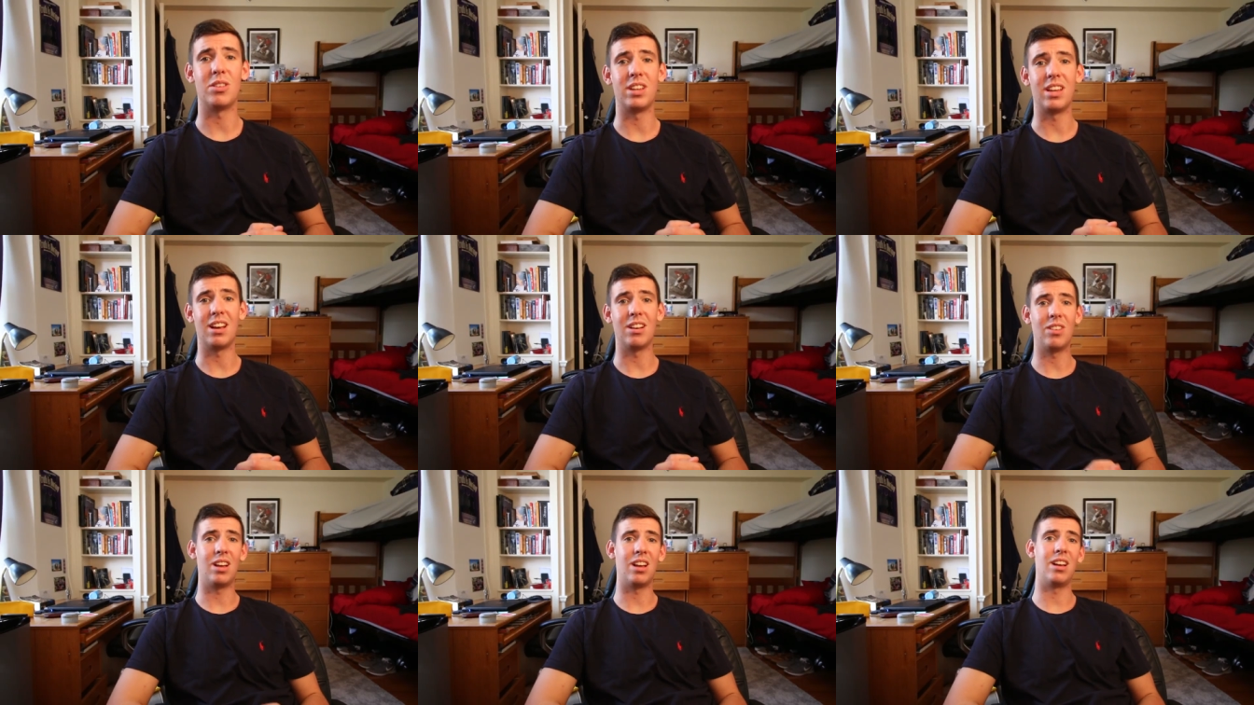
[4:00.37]
here at
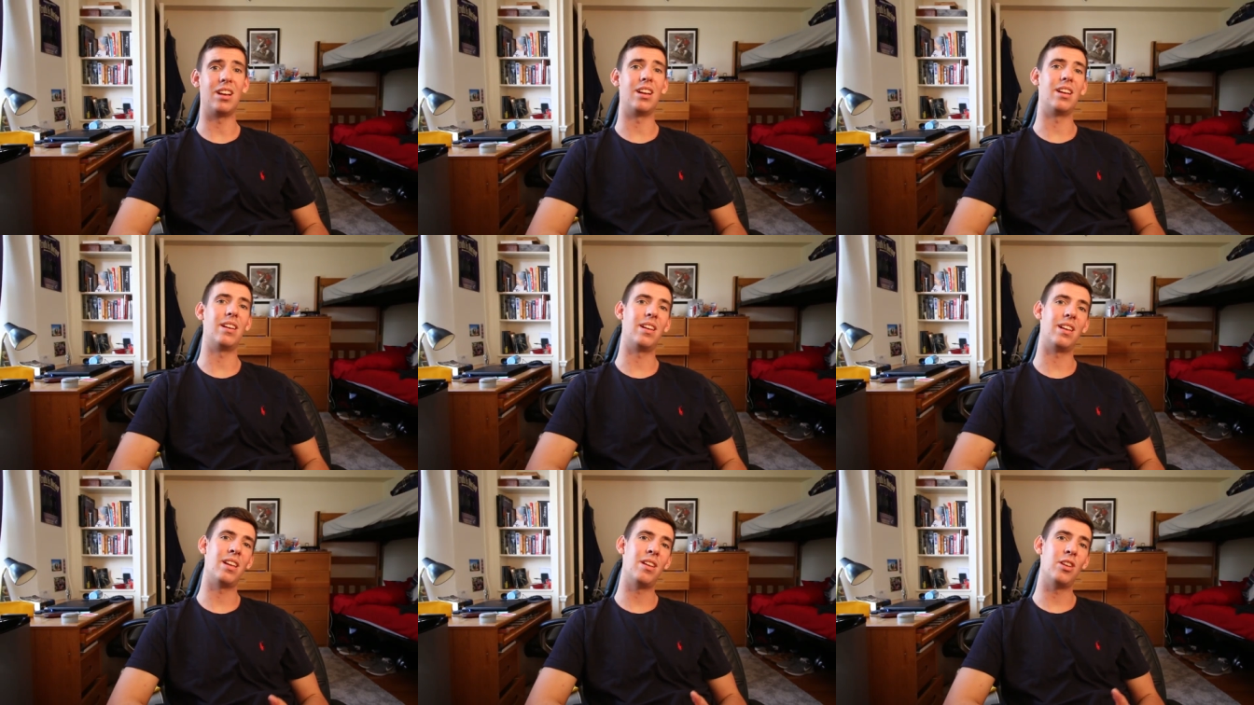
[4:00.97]
Yale. Uh,
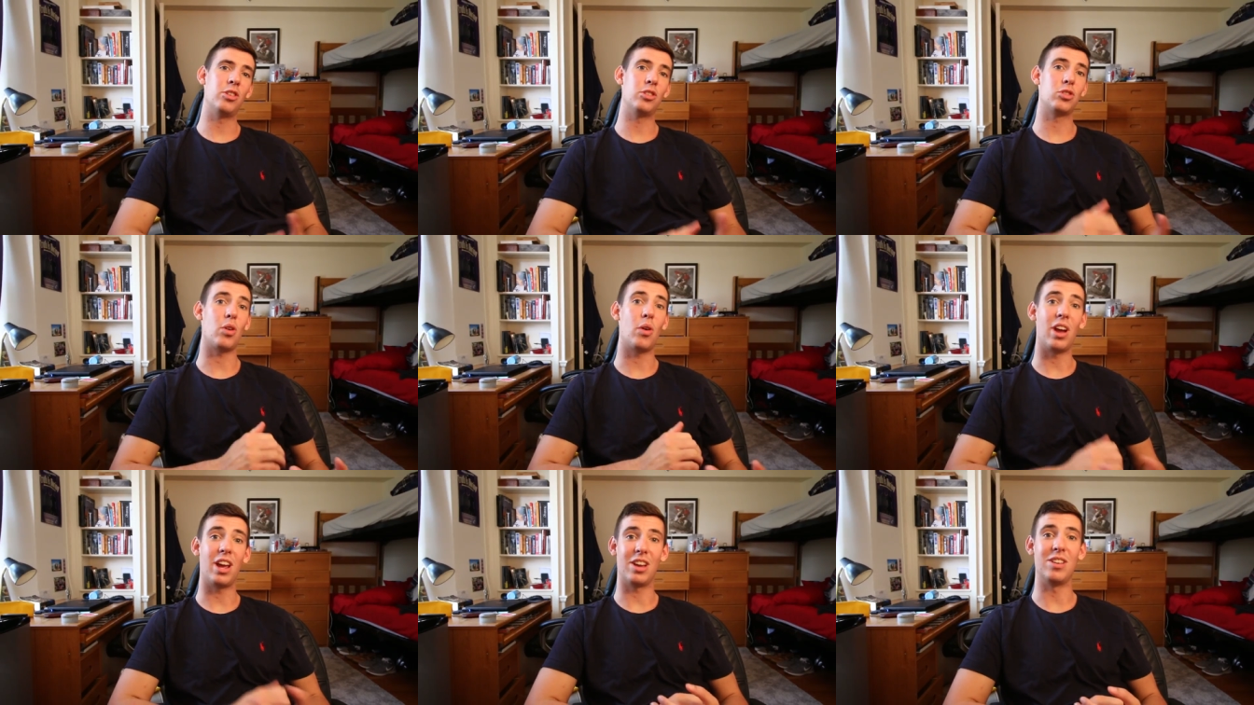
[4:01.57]

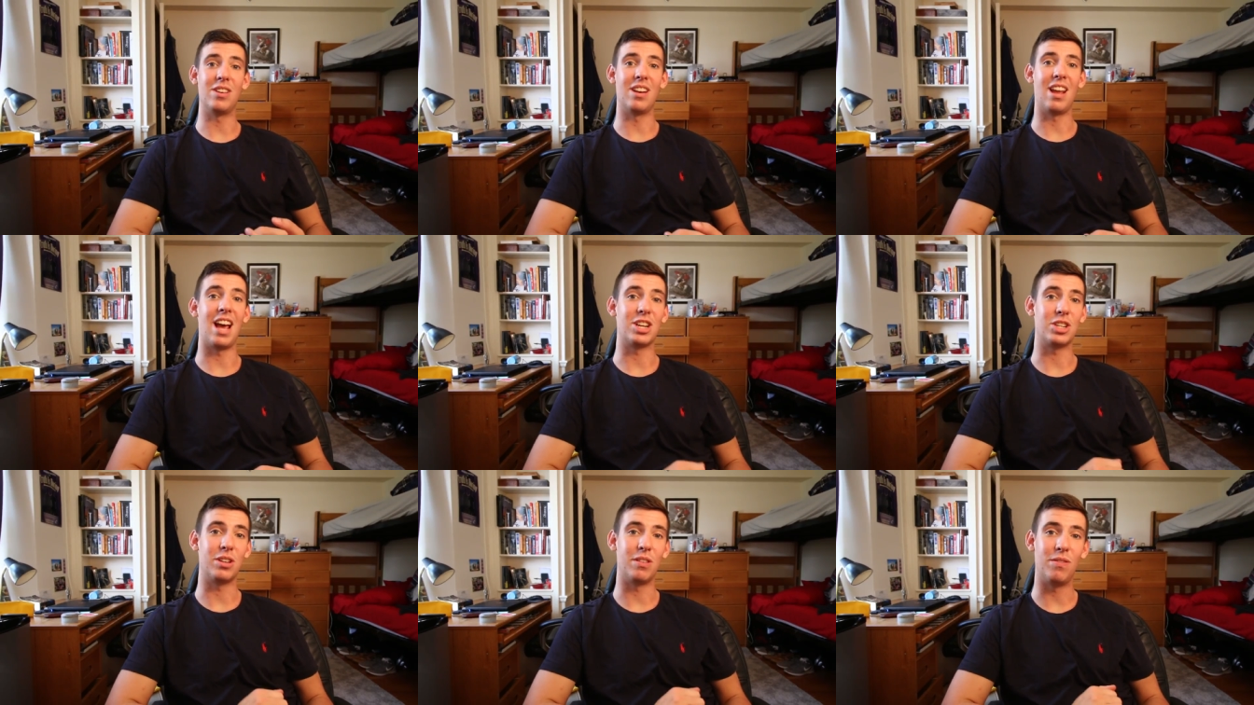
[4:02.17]
sorry I couldn't
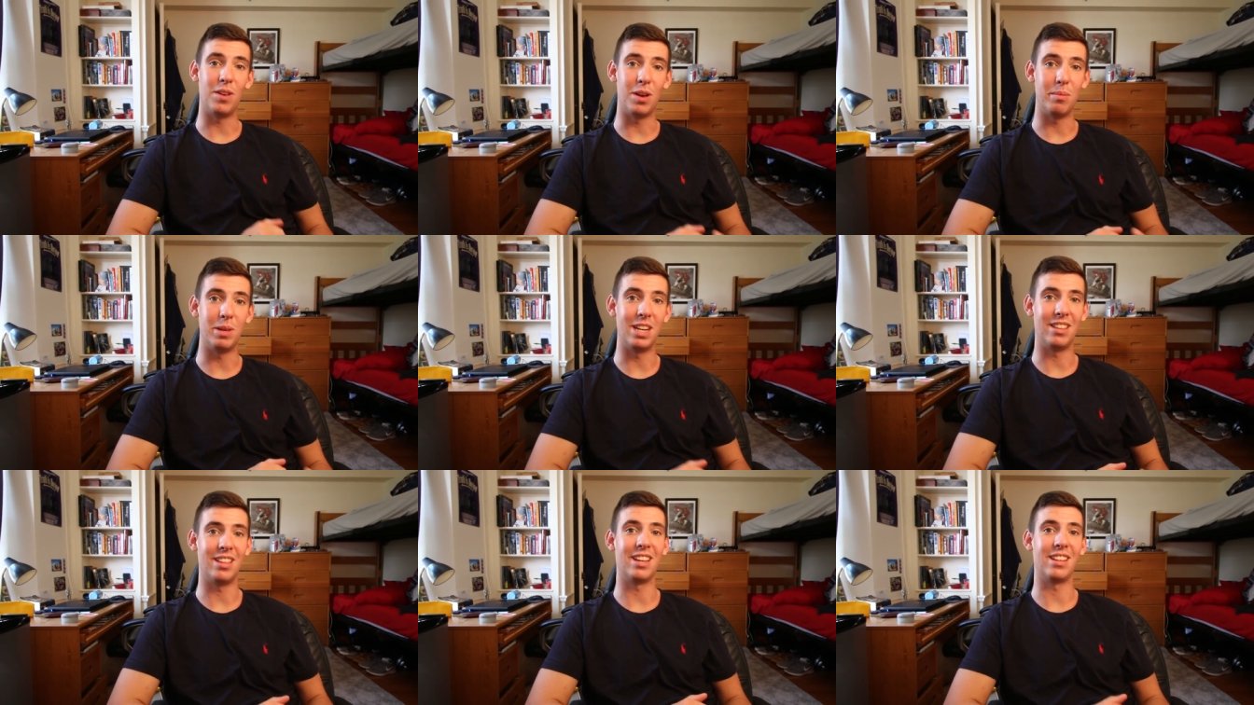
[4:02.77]
actually film
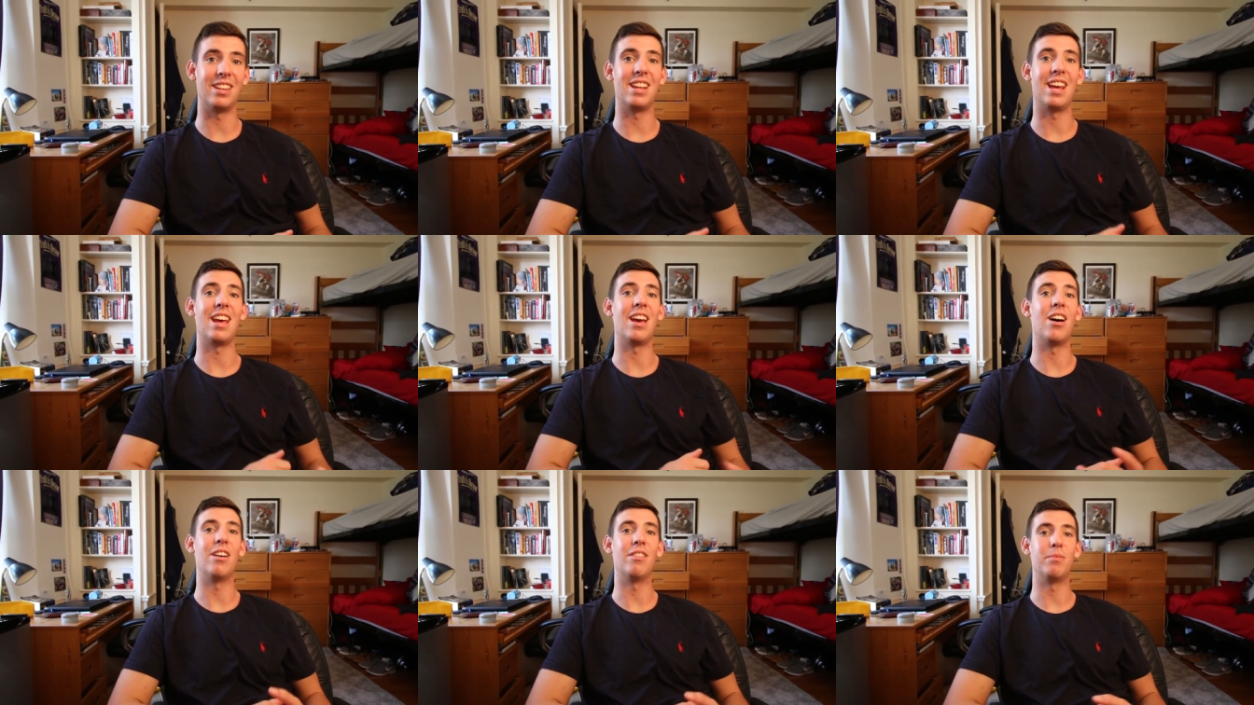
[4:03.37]
anything the
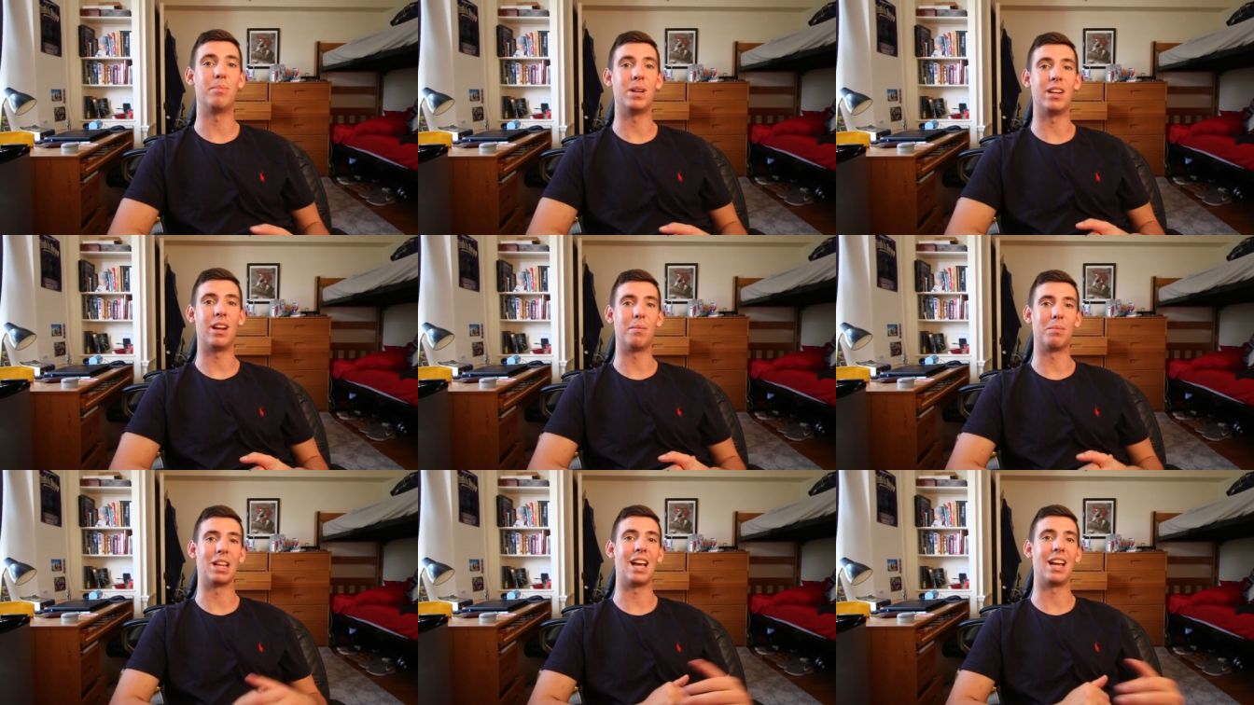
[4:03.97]
day of, but
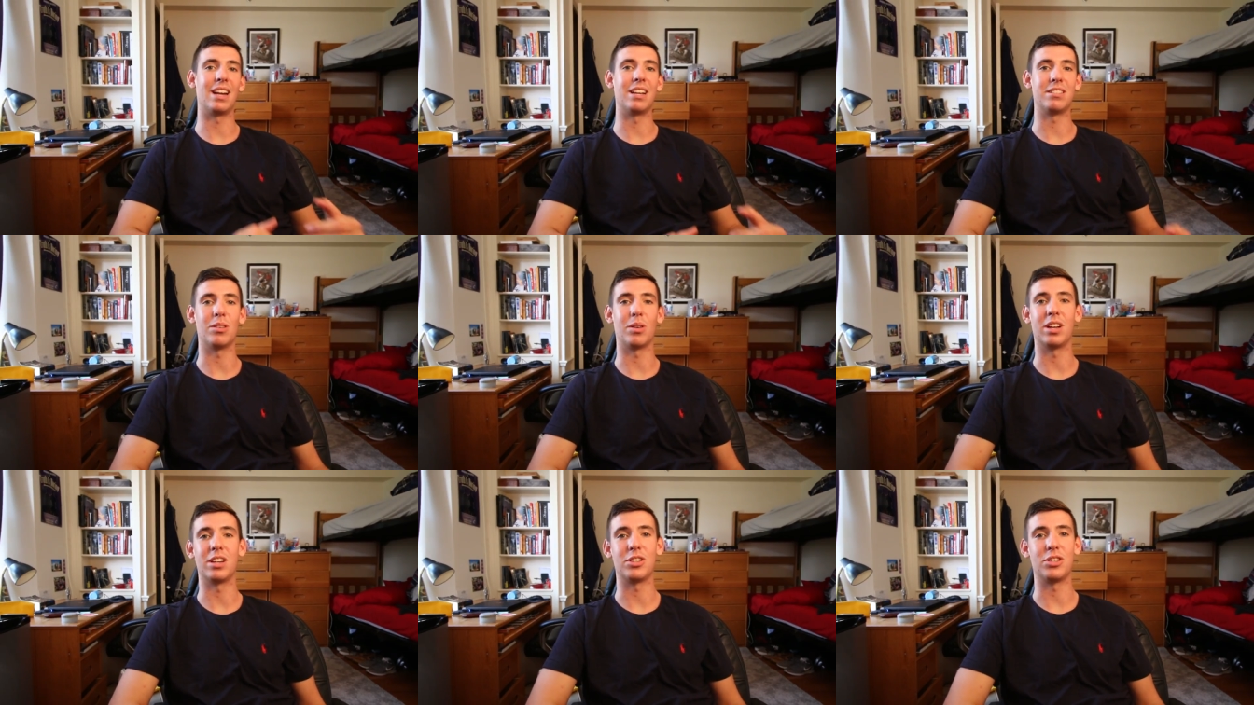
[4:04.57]
I'm glad I
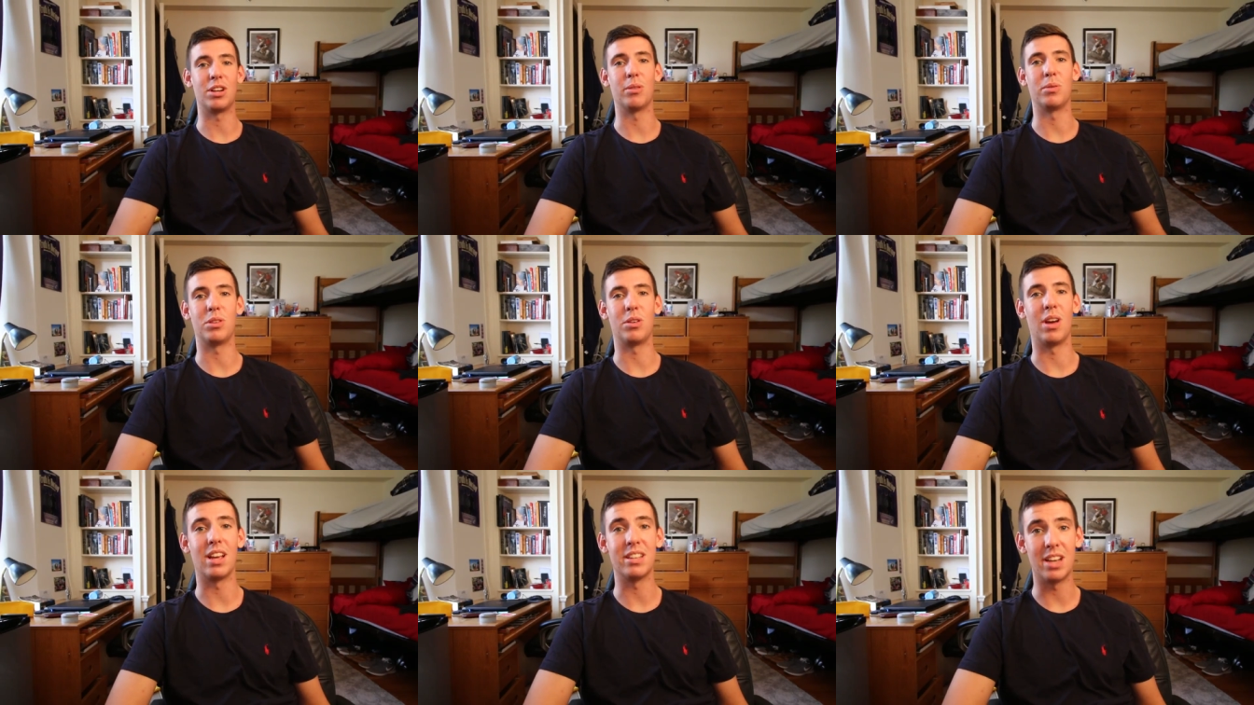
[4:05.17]
still got to share
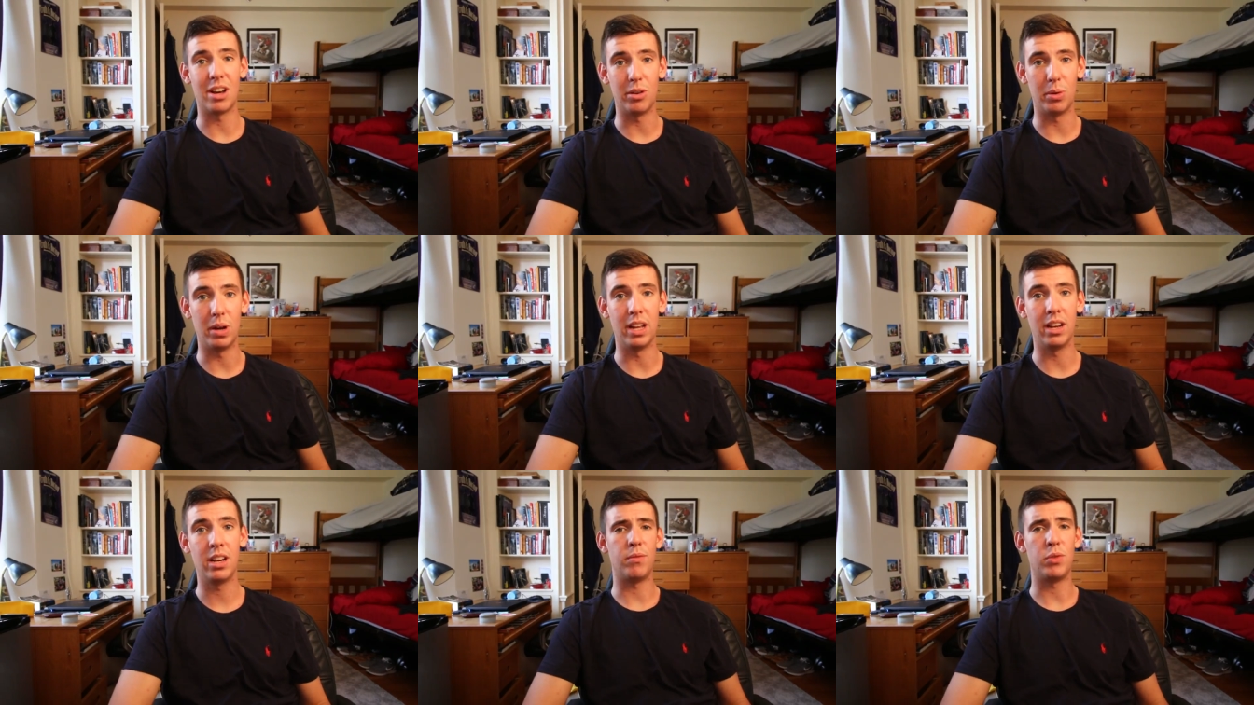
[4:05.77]
with you guys how it went.